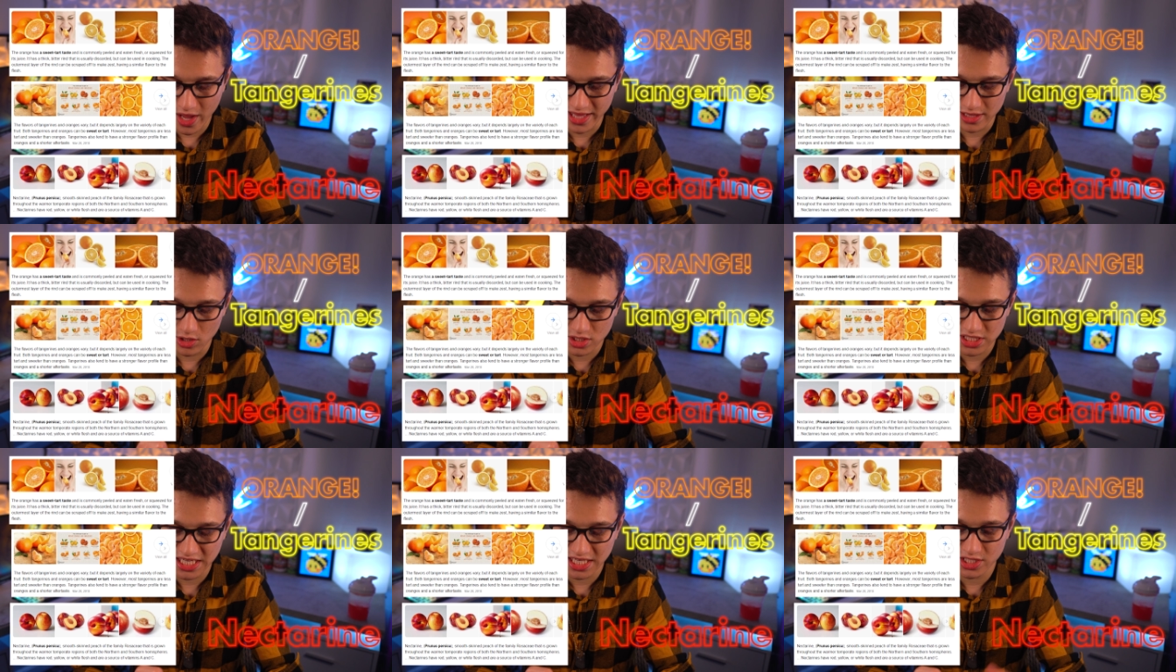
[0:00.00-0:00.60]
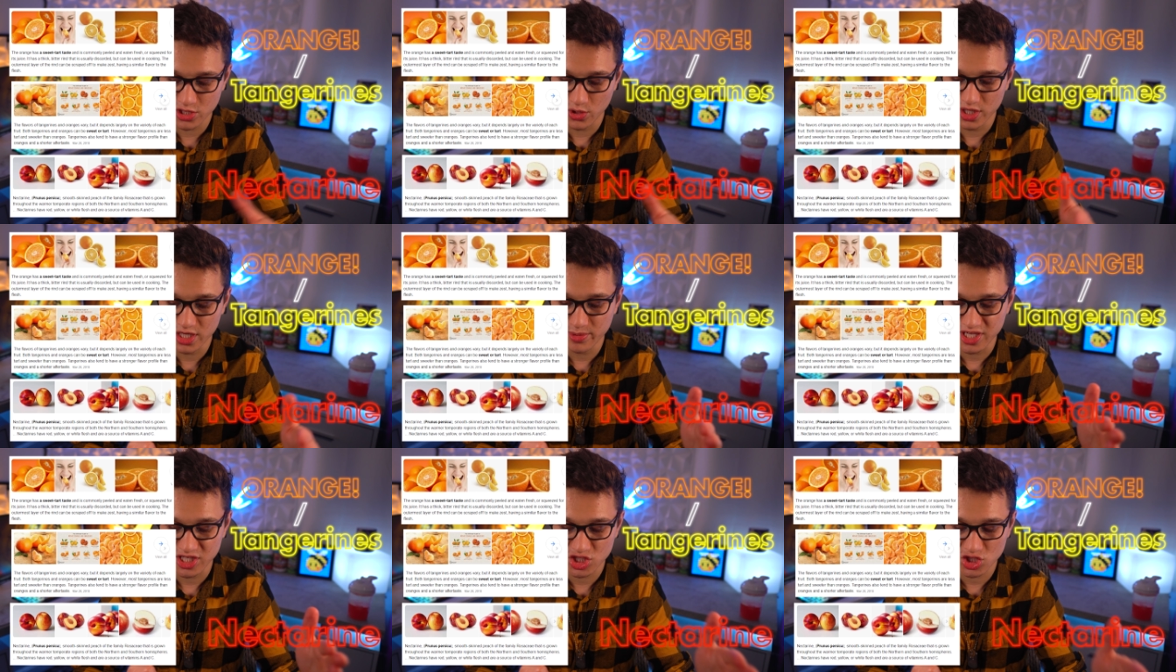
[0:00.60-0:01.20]
it looks like it's going to
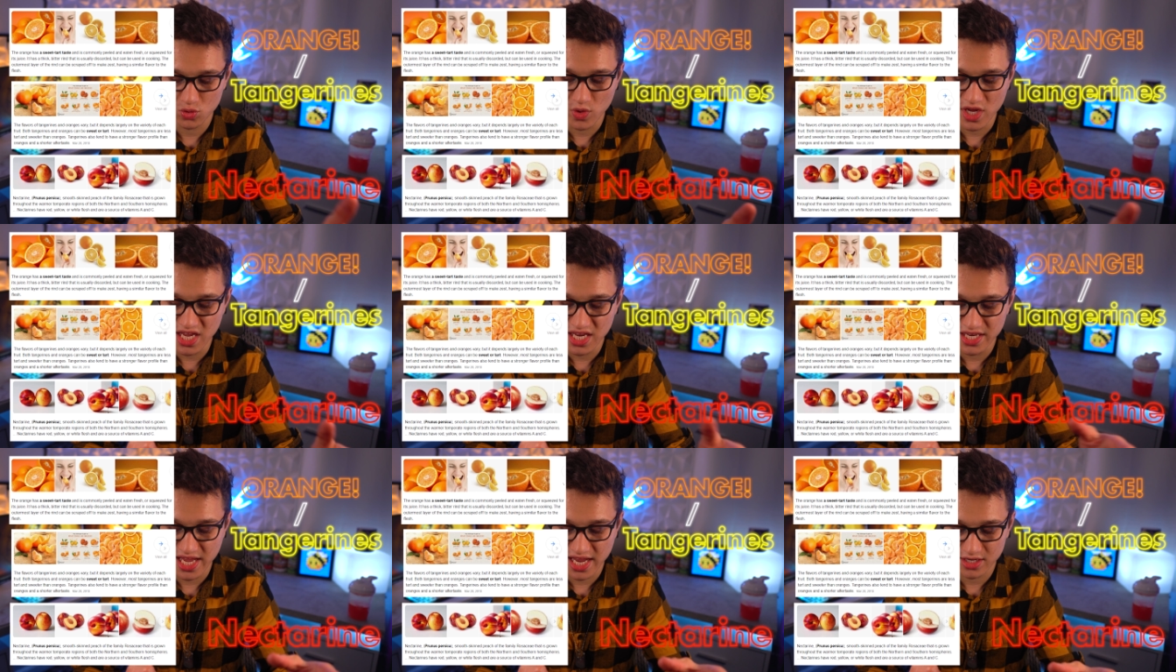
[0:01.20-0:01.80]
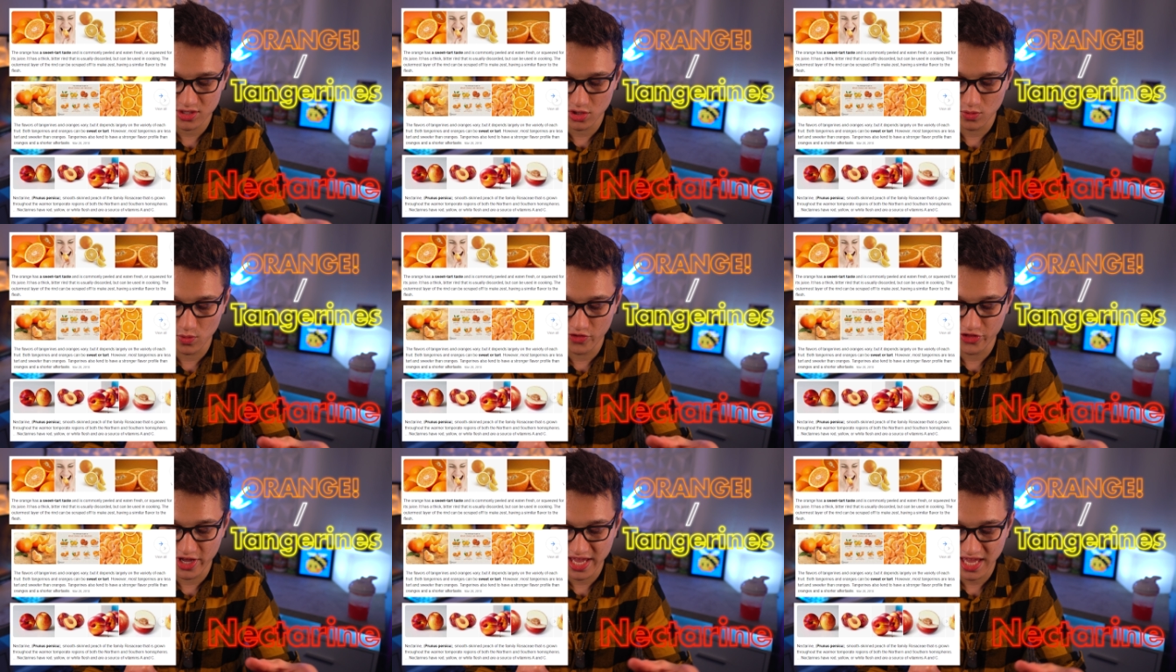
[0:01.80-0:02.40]
be a sweet nectar
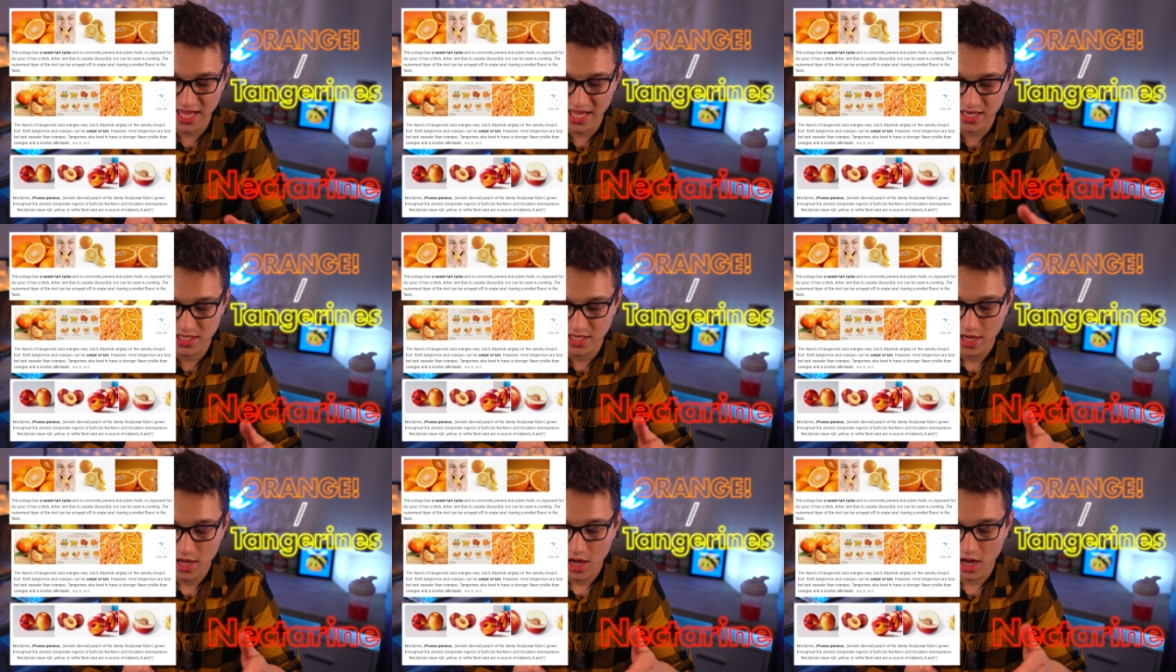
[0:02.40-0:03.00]
with a hint